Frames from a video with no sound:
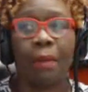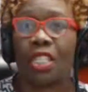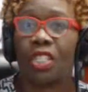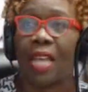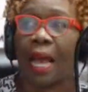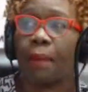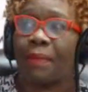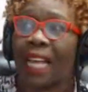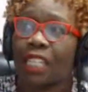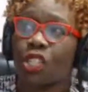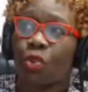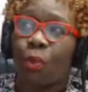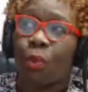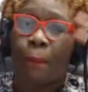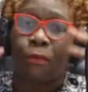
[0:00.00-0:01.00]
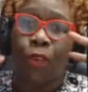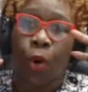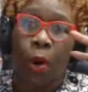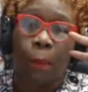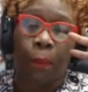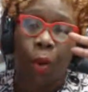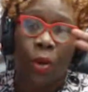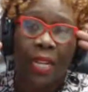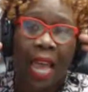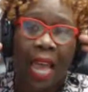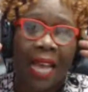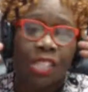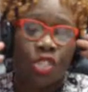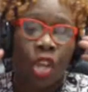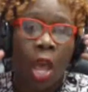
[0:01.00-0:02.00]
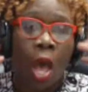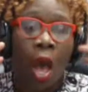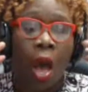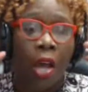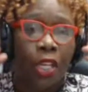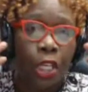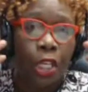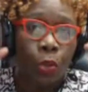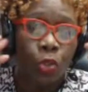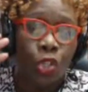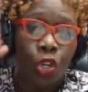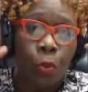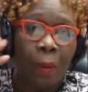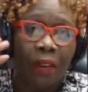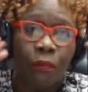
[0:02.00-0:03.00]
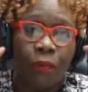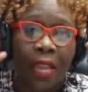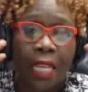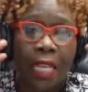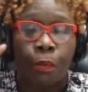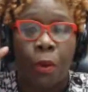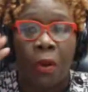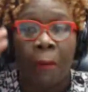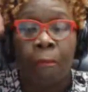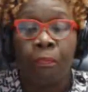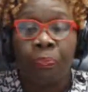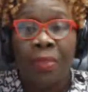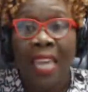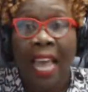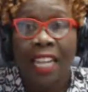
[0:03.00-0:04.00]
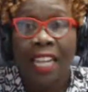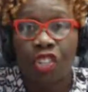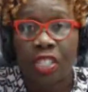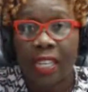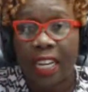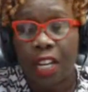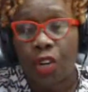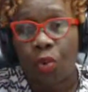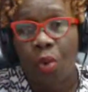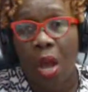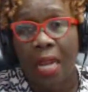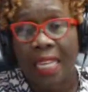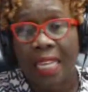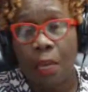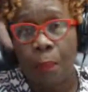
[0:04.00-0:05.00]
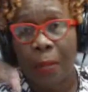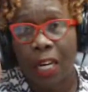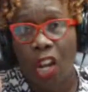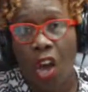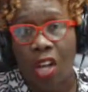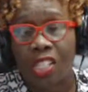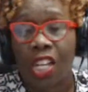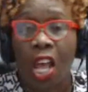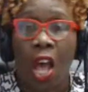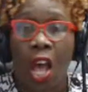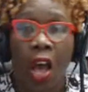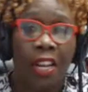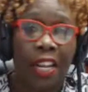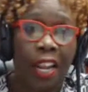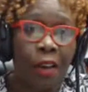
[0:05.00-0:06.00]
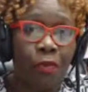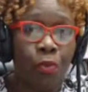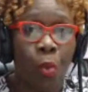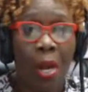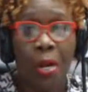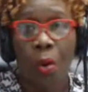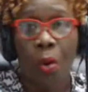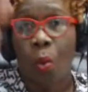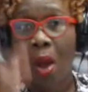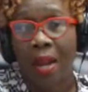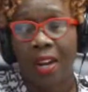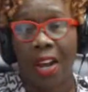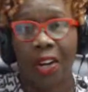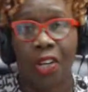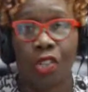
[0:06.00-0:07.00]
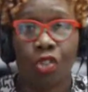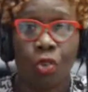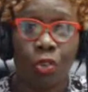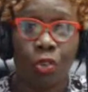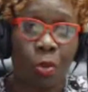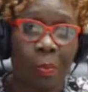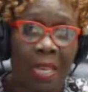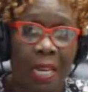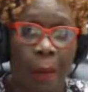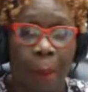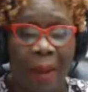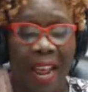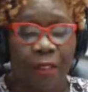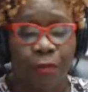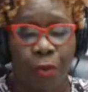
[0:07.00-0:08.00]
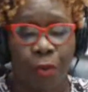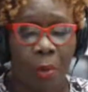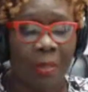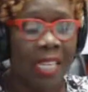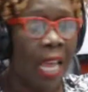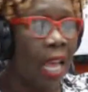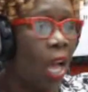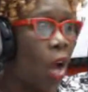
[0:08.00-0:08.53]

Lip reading: It's time. That's a wrap for our broadcast on YouTube and Facebook. Catch us later on. Keep it locked on Love 101 on our social media platforms.